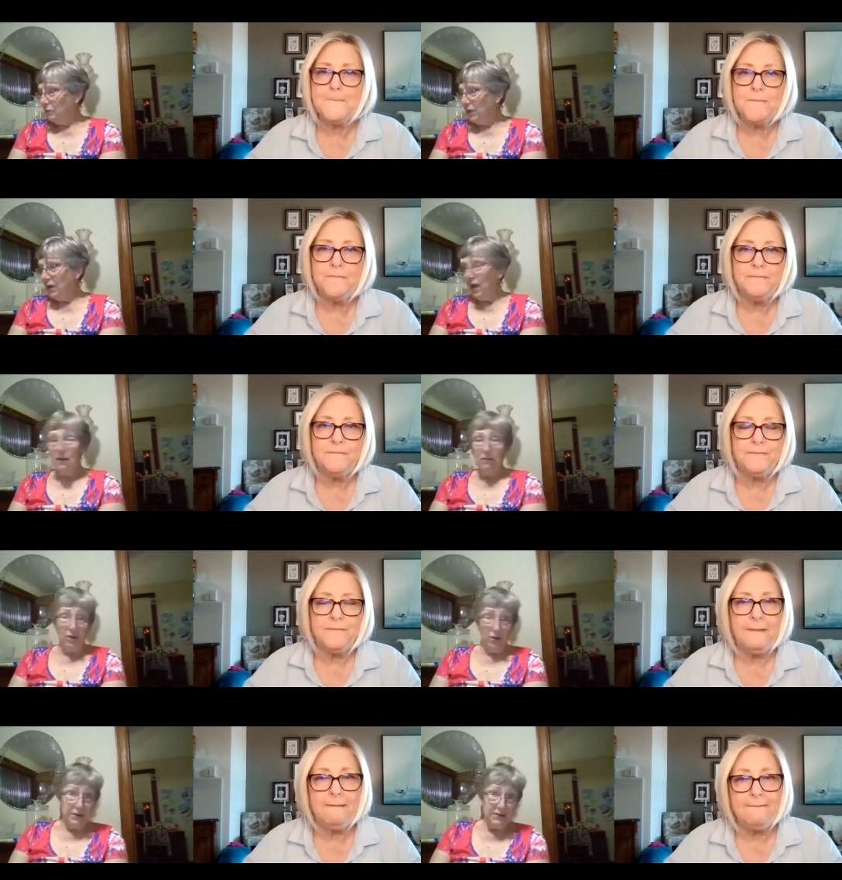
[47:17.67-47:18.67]
Speaker 1: Well, I don't
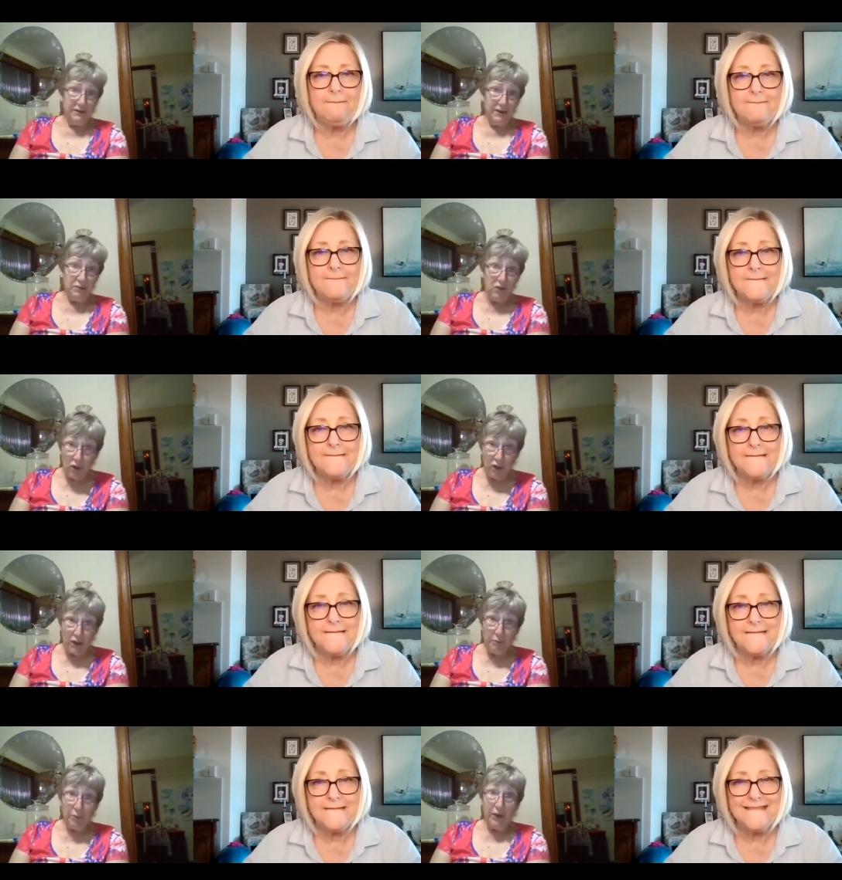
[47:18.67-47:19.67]
know as if I'm
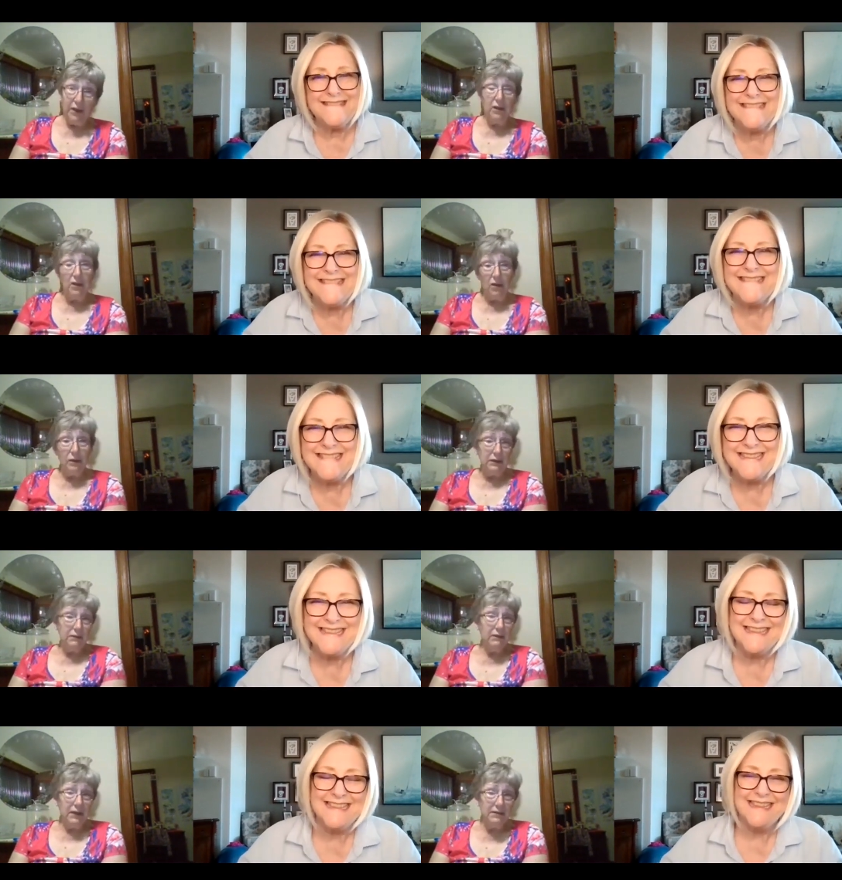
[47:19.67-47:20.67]
good, but you know, it
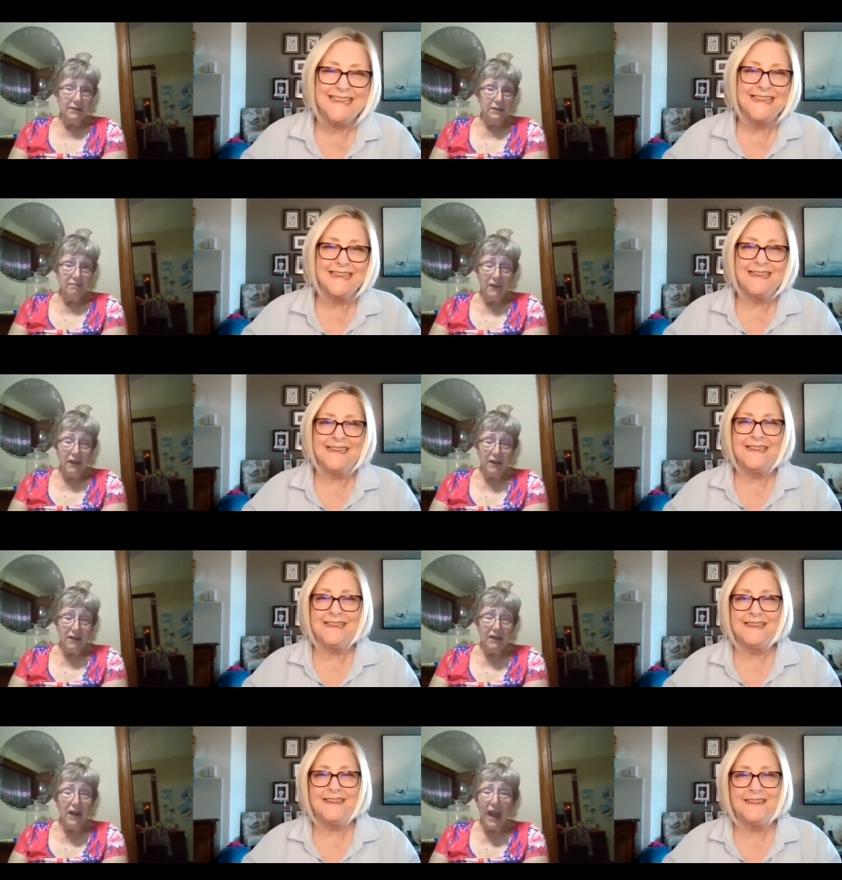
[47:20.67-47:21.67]

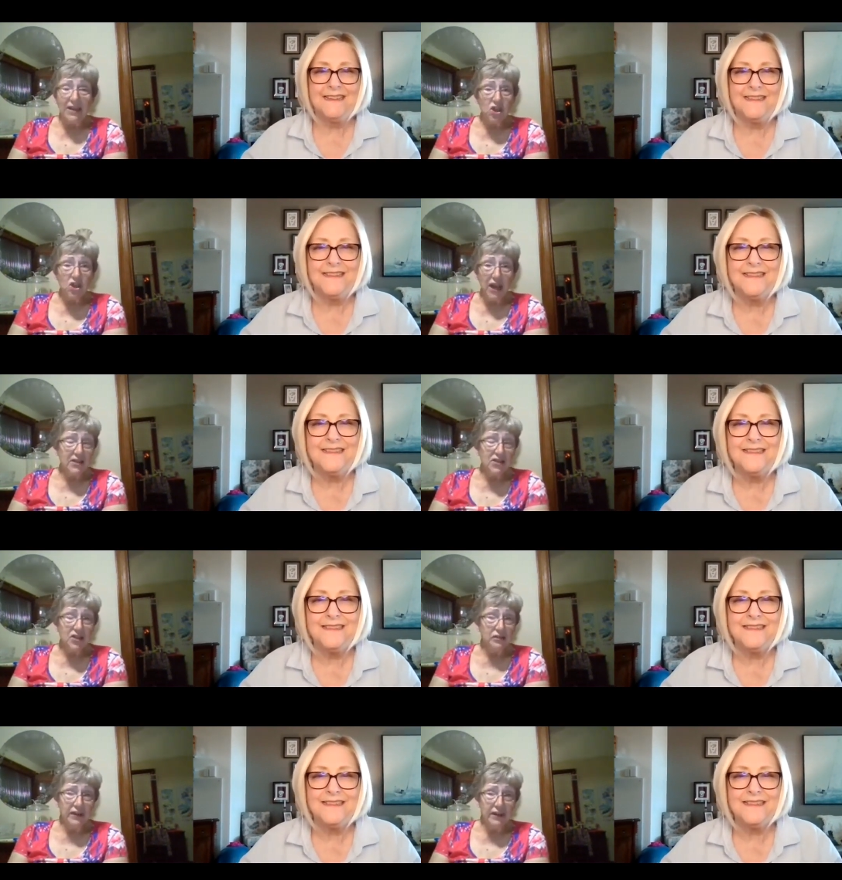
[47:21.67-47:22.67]
nightshades
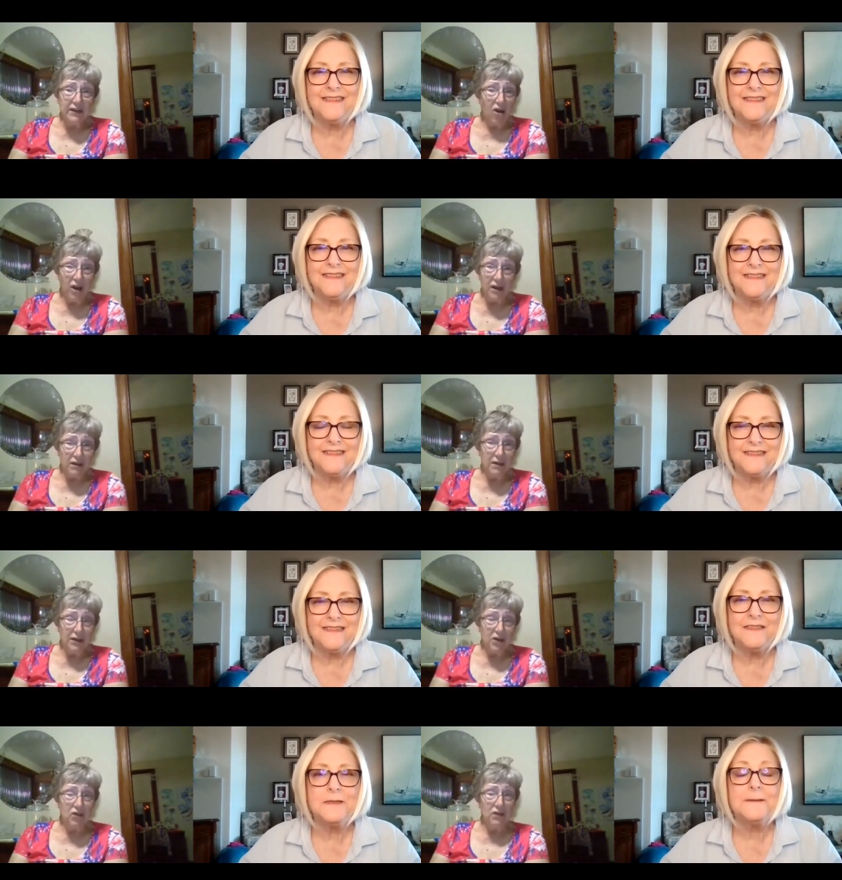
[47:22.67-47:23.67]
you've hit on,
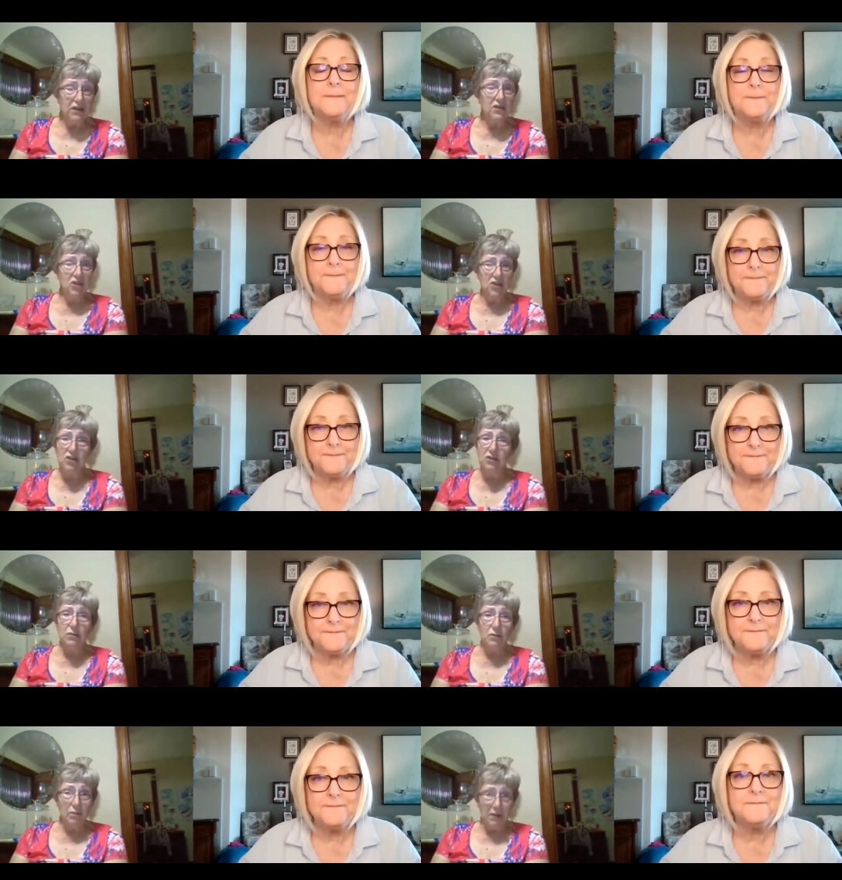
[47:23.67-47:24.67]
and you need to
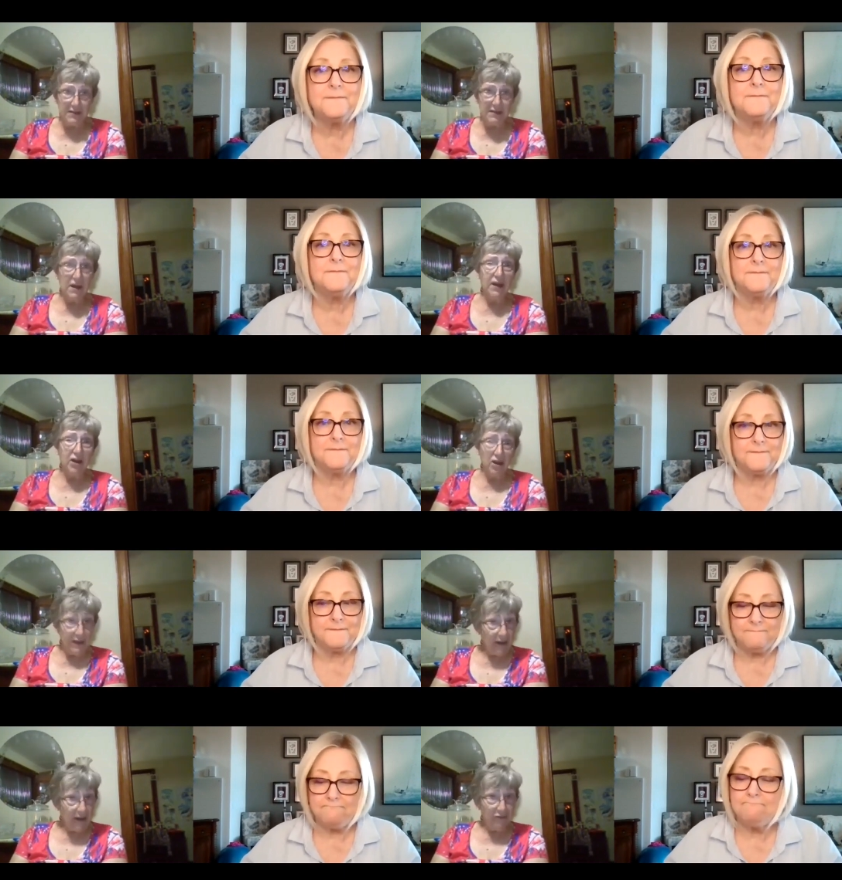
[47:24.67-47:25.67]
do a study on
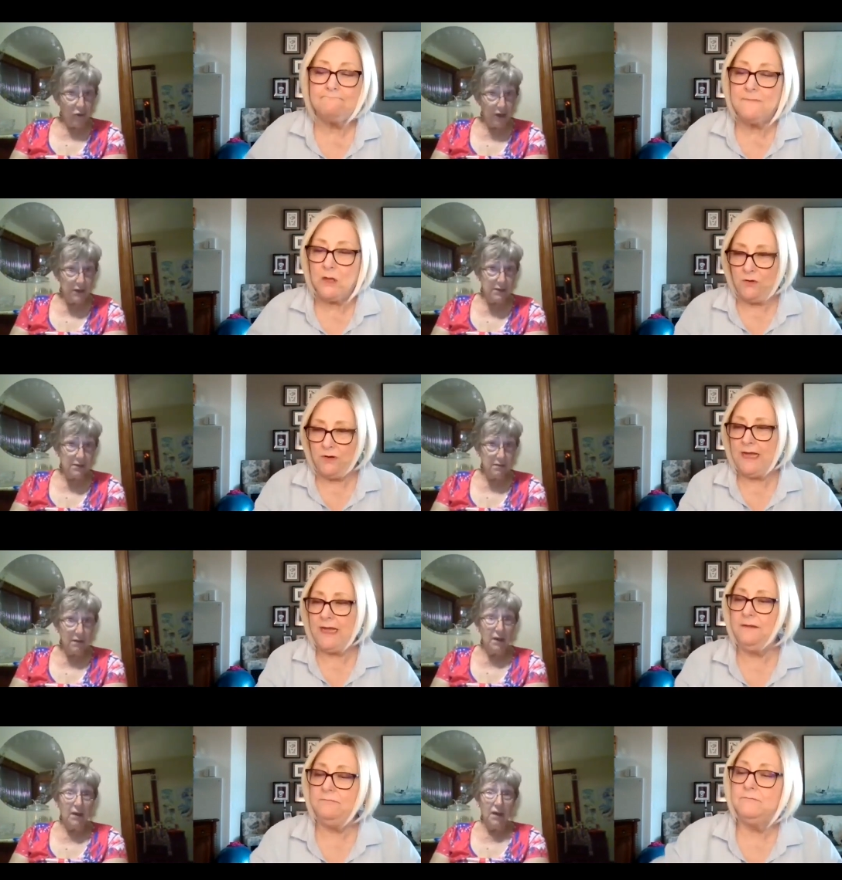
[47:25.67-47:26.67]
that for us.
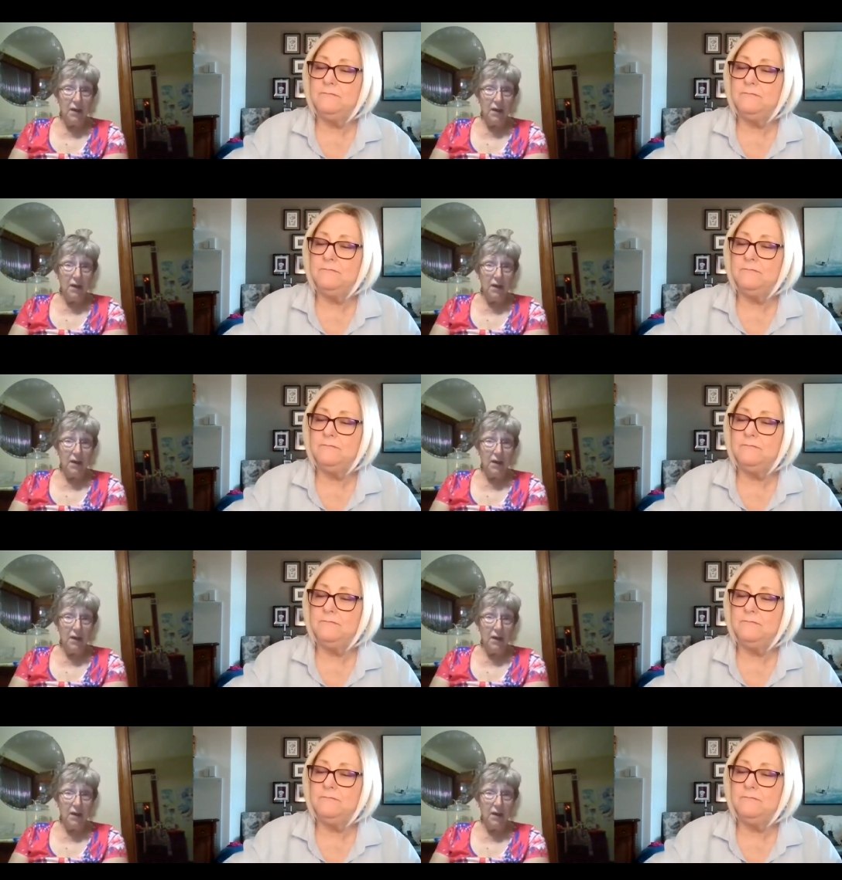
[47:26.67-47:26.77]
Okay.